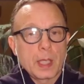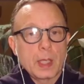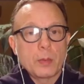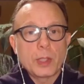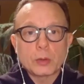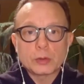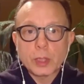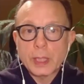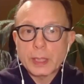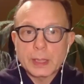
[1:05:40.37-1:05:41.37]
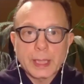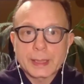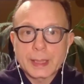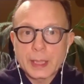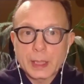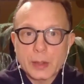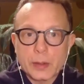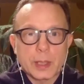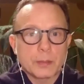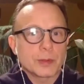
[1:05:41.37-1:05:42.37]
And we don't try to like take care
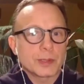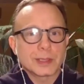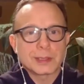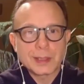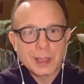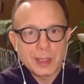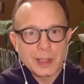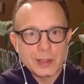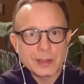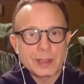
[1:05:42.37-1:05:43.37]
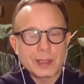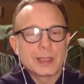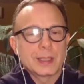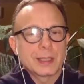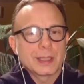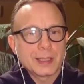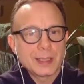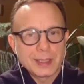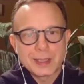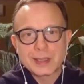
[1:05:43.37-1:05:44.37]
of them. We're just there
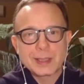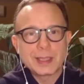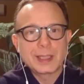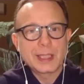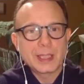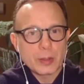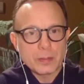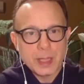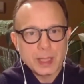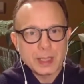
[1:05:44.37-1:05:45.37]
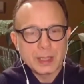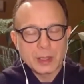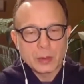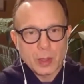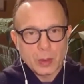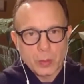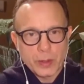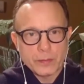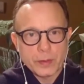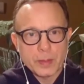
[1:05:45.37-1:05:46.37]
listening in our body and
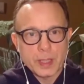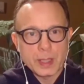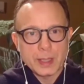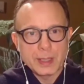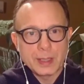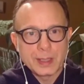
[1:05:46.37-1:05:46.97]
aware of our body.